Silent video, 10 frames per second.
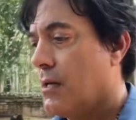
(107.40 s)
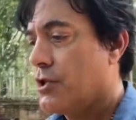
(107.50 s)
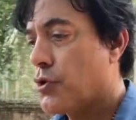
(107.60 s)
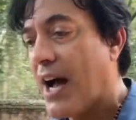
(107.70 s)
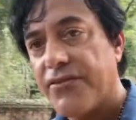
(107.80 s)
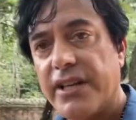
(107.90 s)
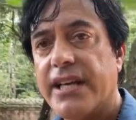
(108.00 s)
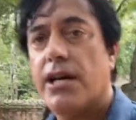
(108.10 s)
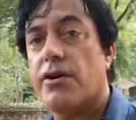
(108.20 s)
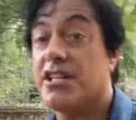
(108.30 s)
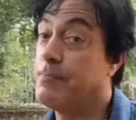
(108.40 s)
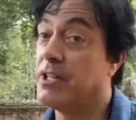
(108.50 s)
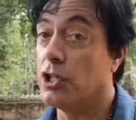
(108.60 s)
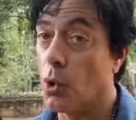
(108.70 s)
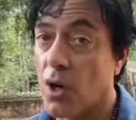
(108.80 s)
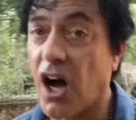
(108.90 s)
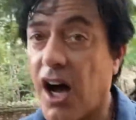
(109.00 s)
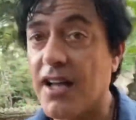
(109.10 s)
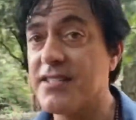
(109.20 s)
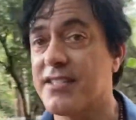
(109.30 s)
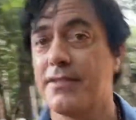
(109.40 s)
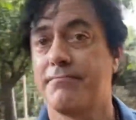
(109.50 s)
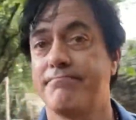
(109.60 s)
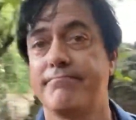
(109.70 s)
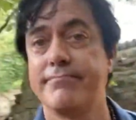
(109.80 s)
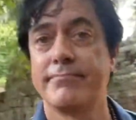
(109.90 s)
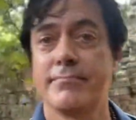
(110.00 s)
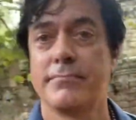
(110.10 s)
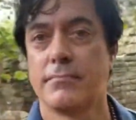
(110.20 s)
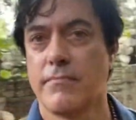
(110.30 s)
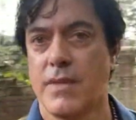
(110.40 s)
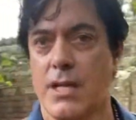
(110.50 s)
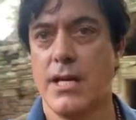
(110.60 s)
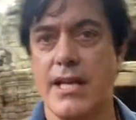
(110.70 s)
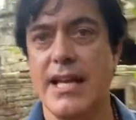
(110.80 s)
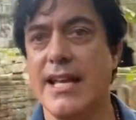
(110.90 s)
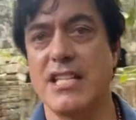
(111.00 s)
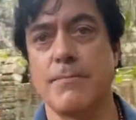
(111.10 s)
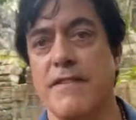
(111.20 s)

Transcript: Traveling here has been low cost. It has been